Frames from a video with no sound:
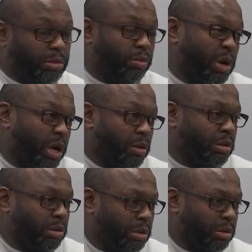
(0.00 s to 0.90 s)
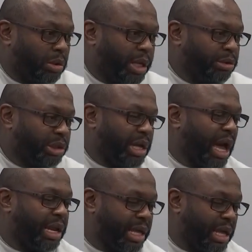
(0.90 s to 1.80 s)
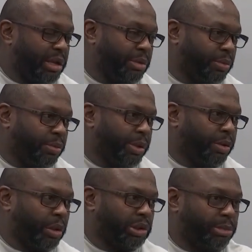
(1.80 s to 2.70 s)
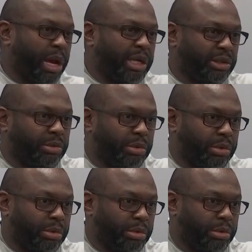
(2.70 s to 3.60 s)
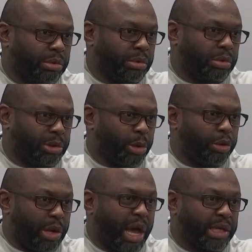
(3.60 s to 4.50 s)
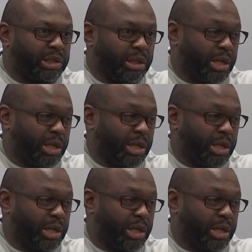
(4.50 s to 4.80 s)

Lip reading: Well, he was a guy, again, we were on some guys that, some other guys.